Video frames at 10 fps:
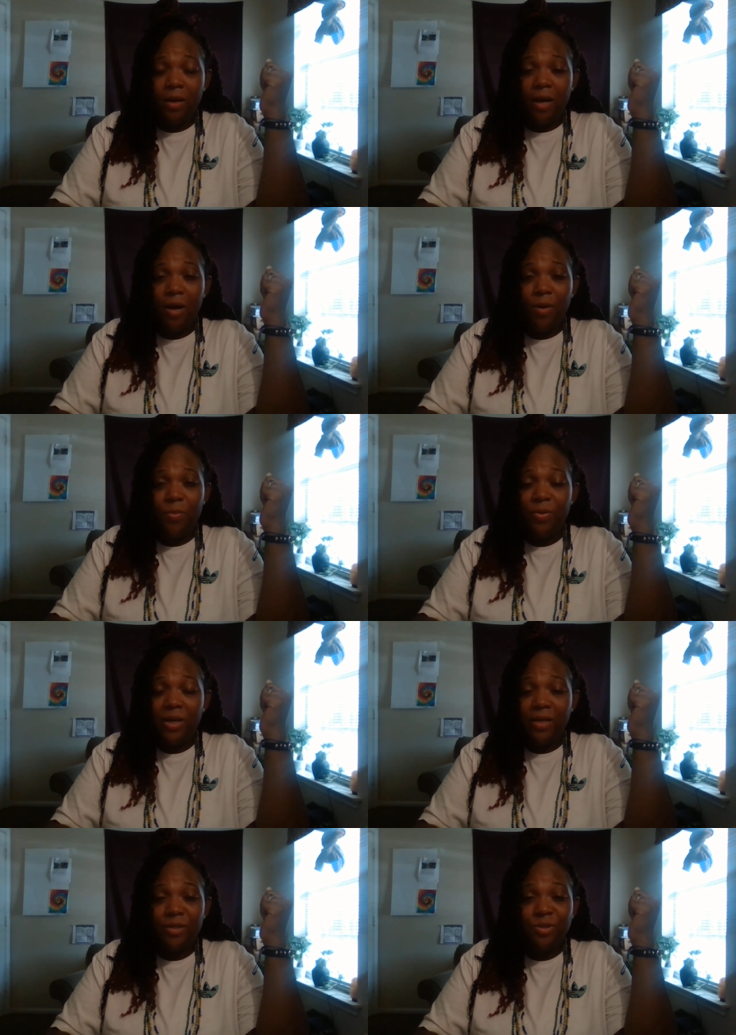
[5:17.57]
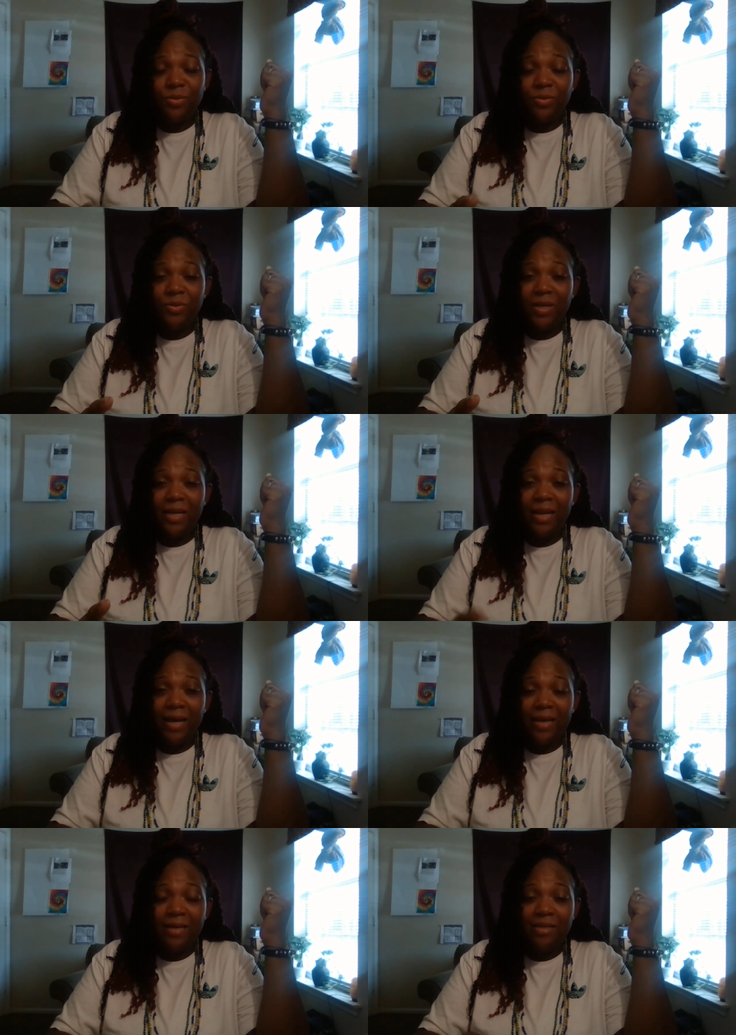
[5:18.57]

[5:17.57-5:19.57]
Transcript: I pray that you like,